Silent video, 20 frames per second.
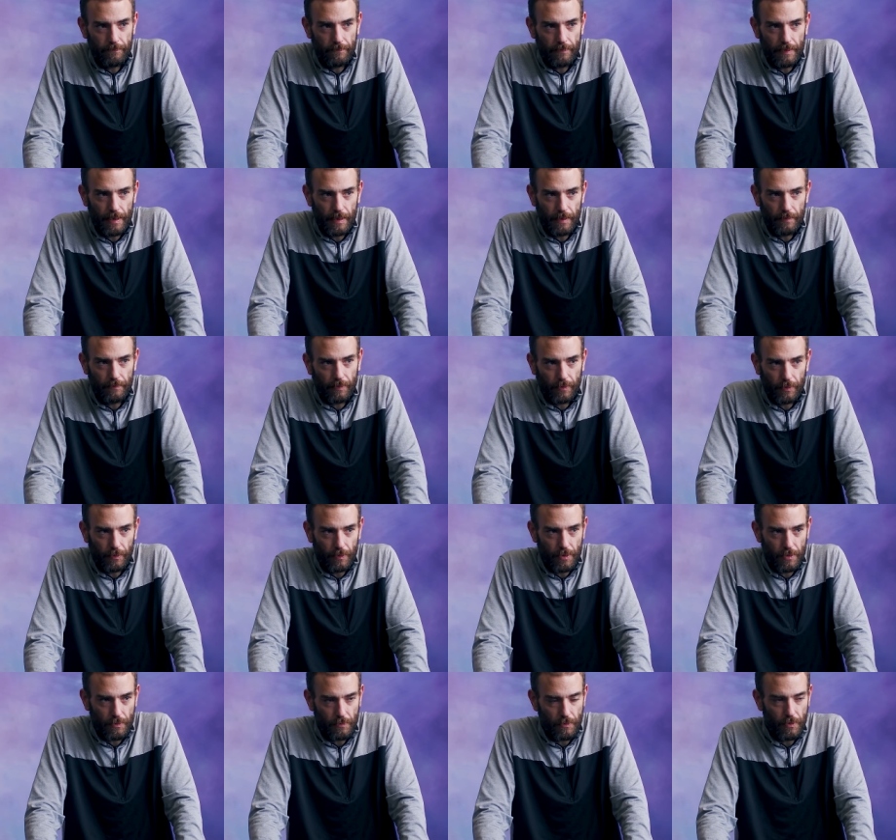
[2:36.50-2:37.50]
then, of
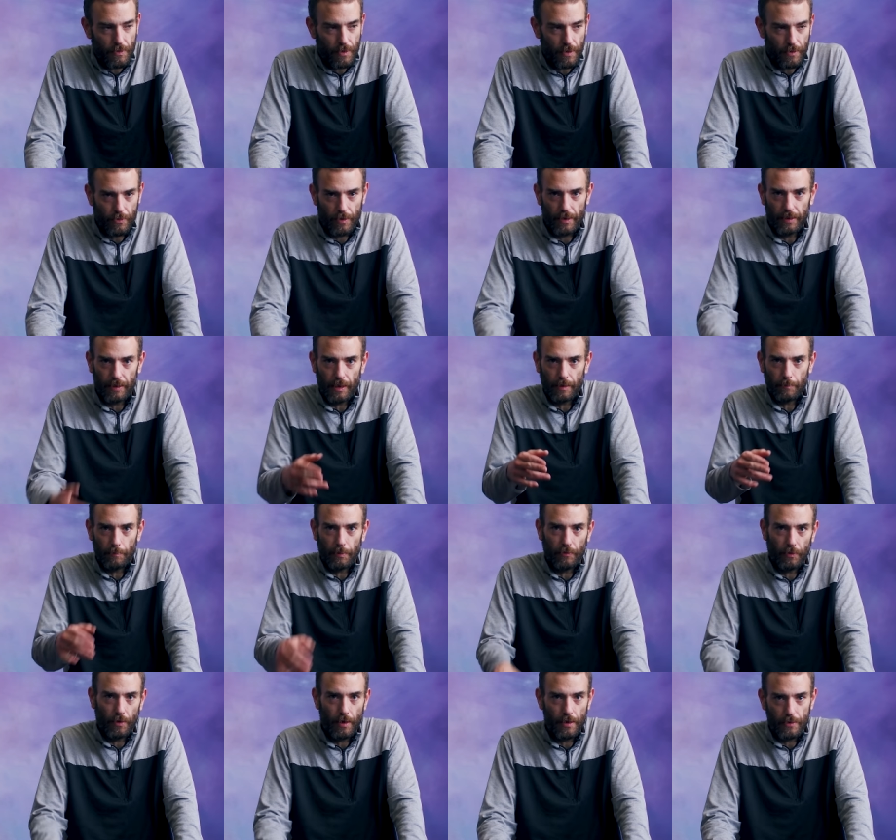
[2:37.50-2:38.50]
course, drinking
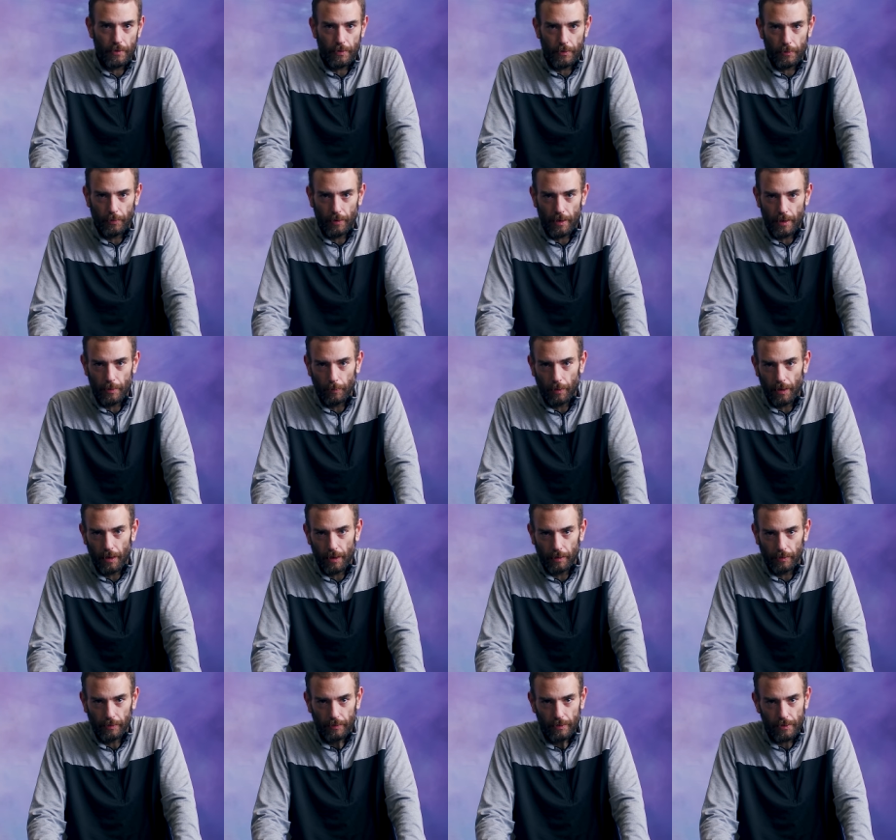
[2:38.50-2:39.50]
before I turned
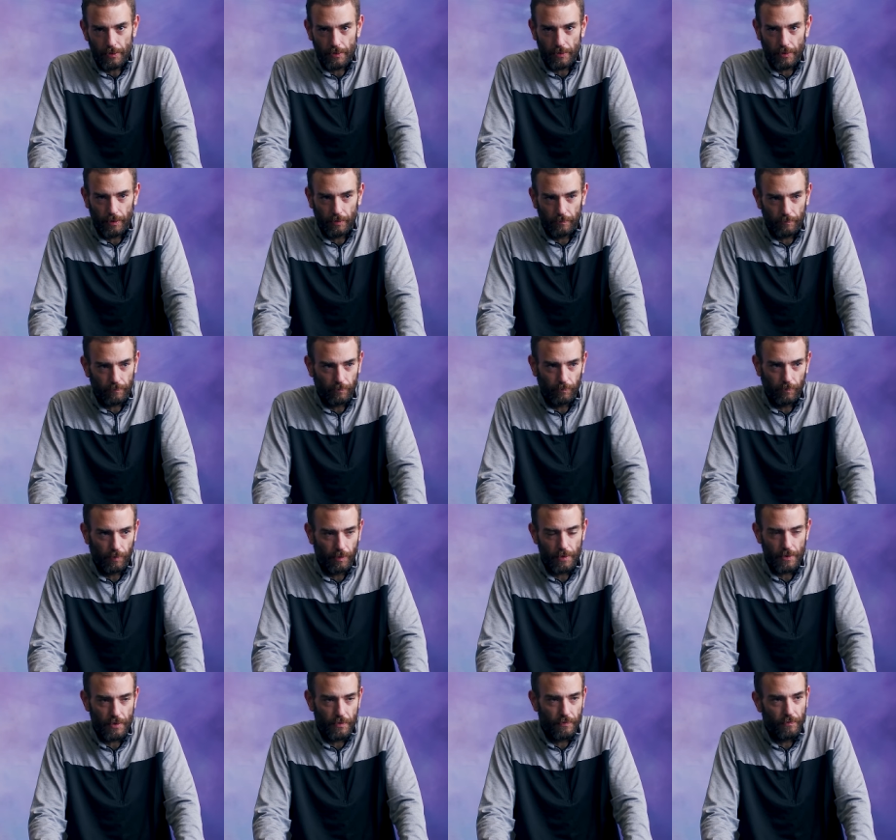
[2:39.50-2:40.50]
21. It's like,
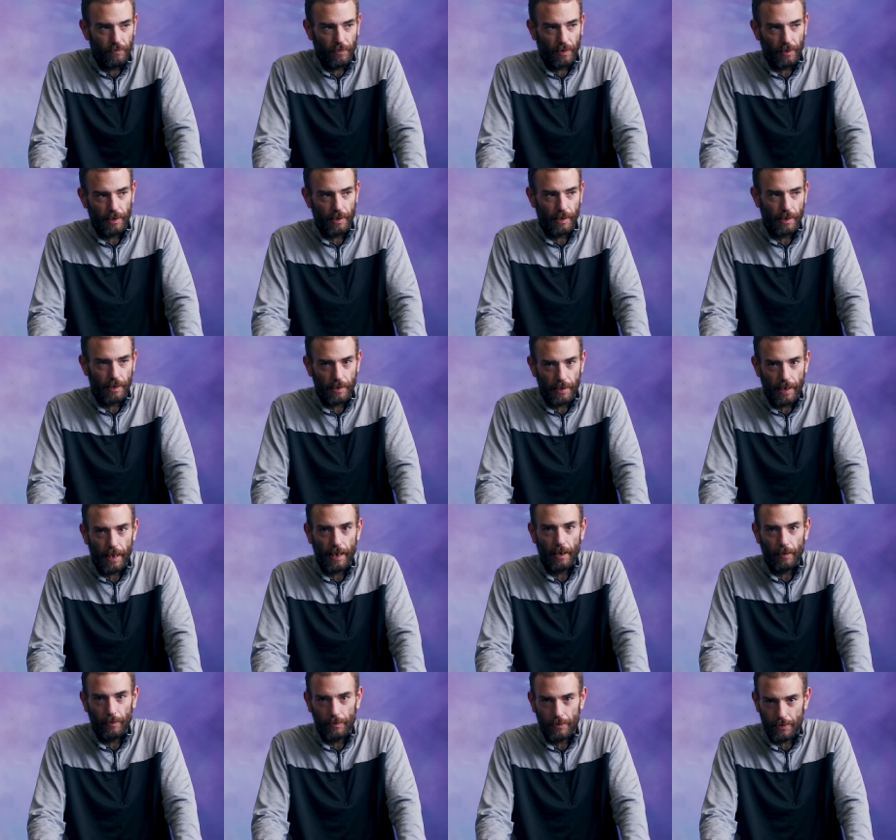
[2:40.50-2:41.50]
where's the fun in it
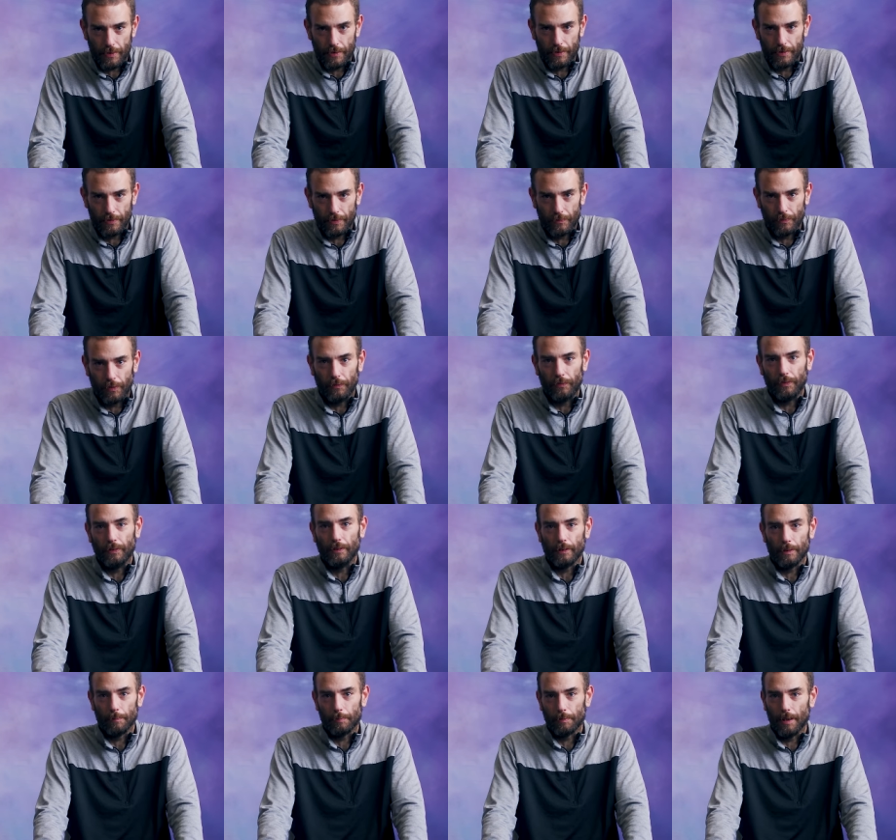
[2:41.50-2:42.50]
now? It's just
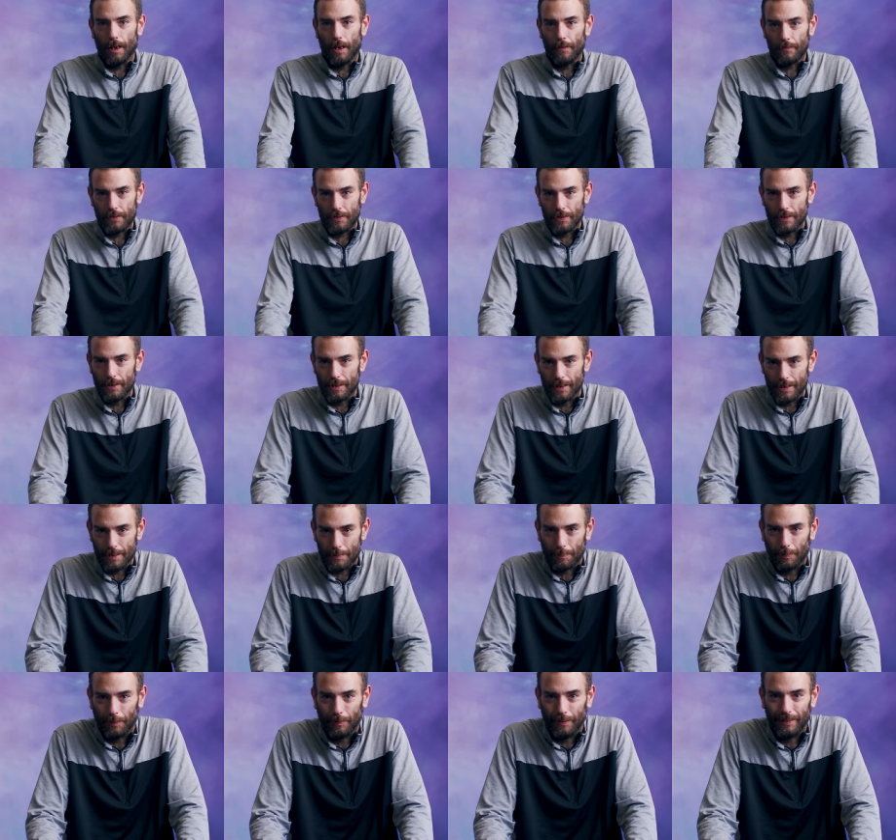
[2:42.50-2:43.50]
fulfilling a prophecy at this
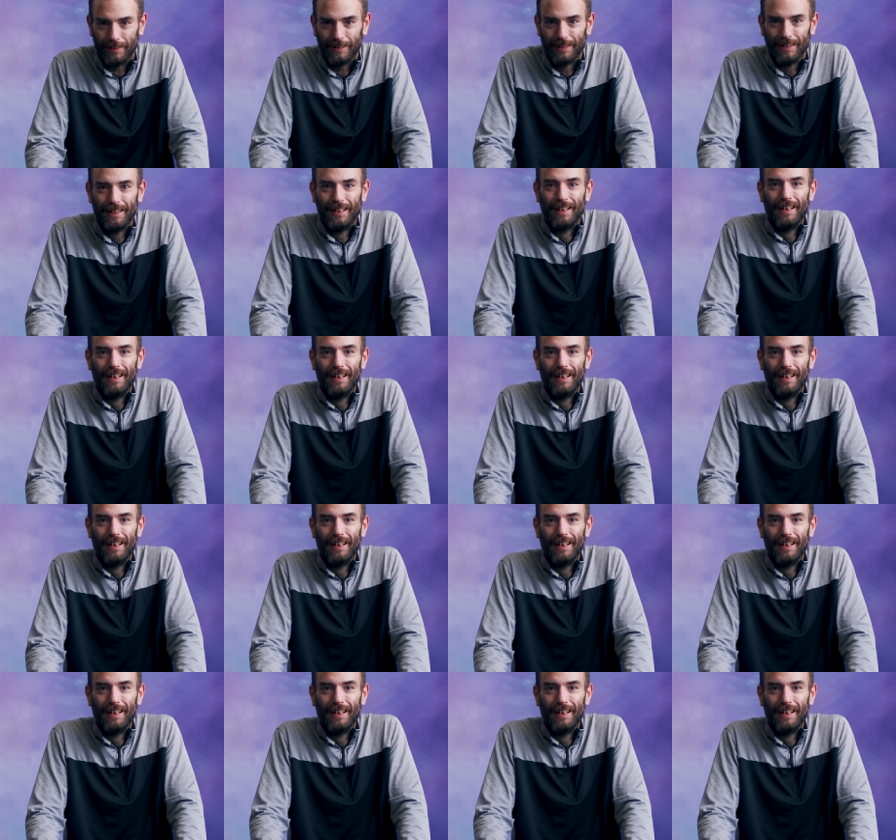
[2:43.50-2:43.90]
point.